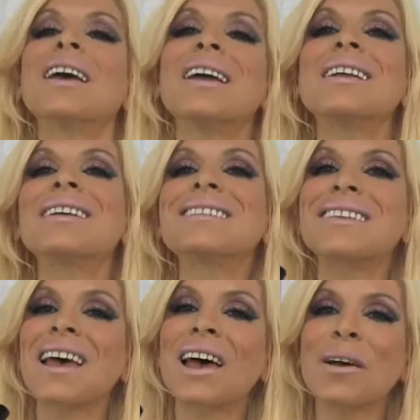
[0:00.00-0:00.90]
it is
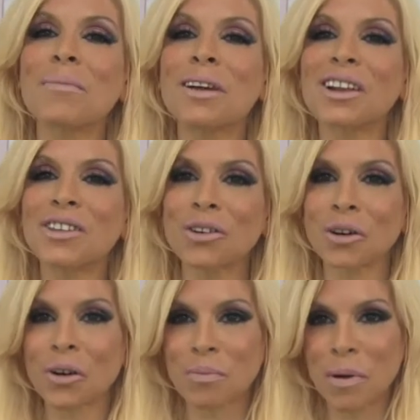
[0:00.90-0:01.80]

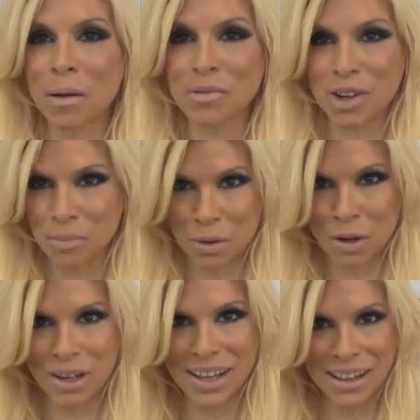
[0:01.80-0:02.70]
another Bombshell
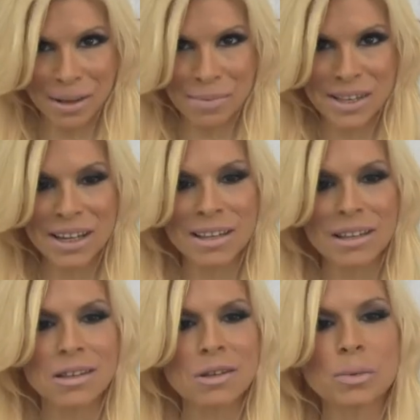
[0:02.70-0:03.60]
Beauty lipstick.
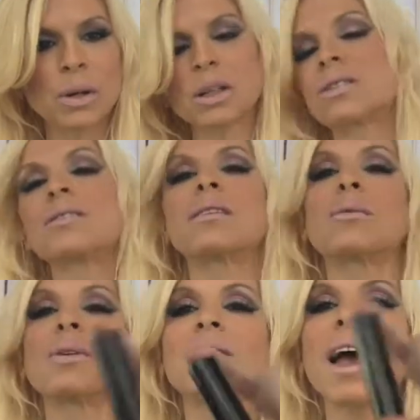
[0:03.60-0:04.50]
This is what it looks
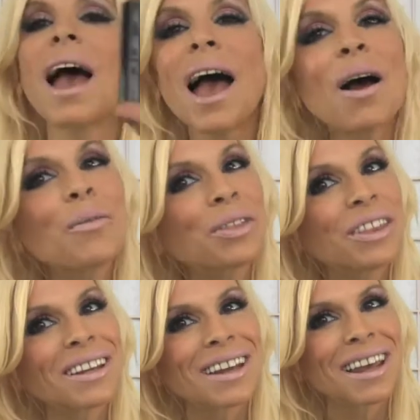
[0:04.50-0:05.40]
like without
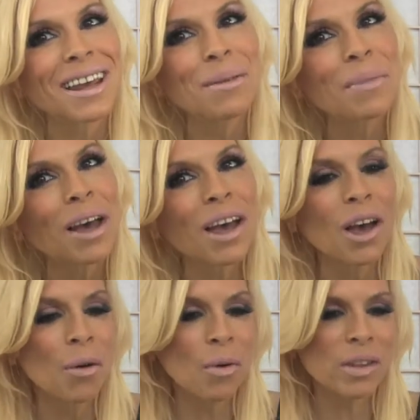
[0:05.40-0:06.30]
the name.
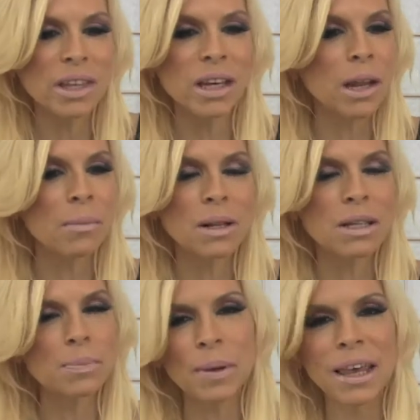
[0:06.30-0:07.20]
With the name,
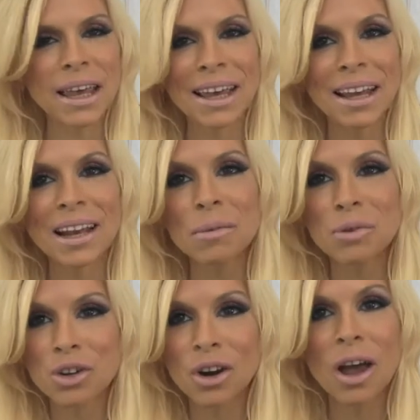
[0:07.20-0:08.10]
it's pink, and I'm
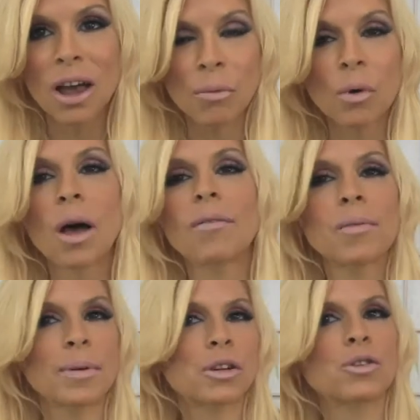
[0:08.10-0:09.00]
sure I will have a
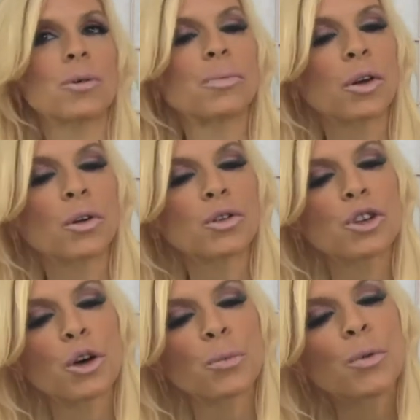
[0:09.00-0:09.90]
picture up there
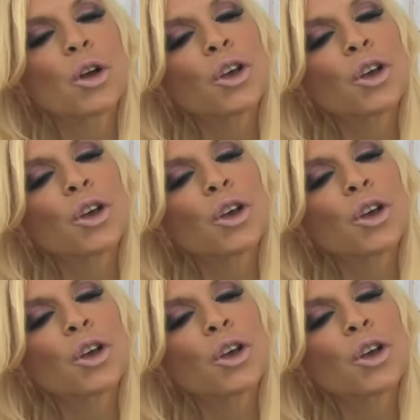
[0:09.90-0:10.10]
so